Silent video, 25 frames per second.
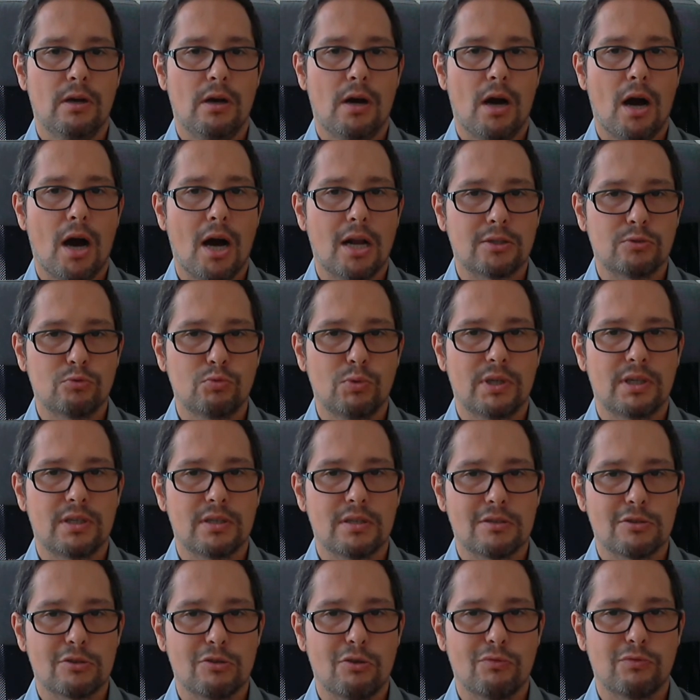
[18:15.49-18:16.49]
hardware
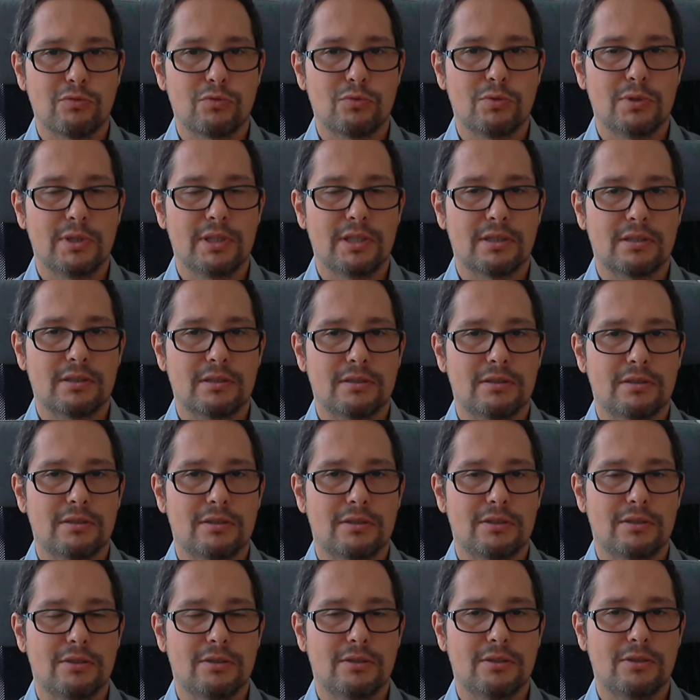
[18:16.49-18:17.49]
and software
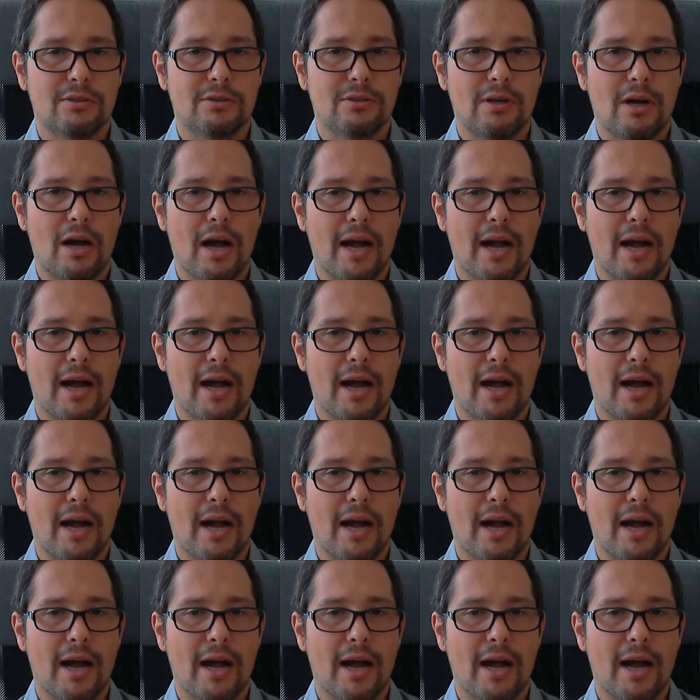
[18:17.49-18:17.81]
uh,